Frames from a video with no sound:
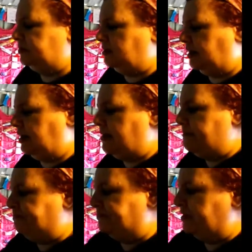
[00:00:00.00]
Okay,
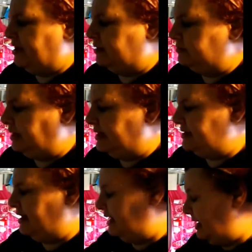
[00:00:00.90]
like I
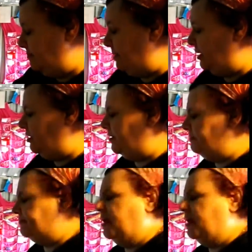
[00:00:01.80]
say, I'll link below.